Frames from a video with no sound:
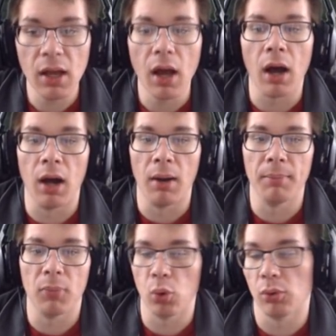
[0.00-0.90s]

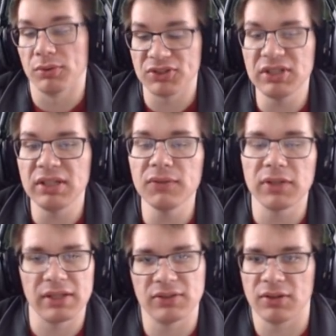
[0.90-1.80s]
or received.
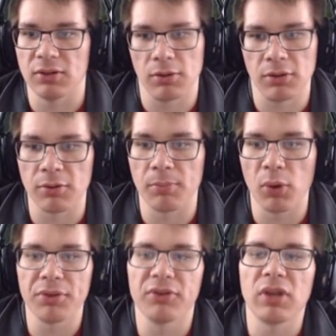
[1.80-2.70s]
They're
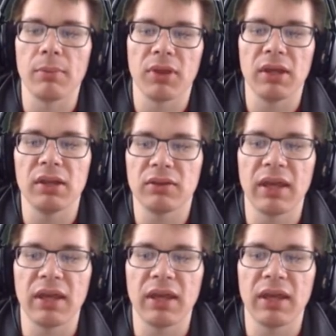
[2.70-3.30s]
both the same thing.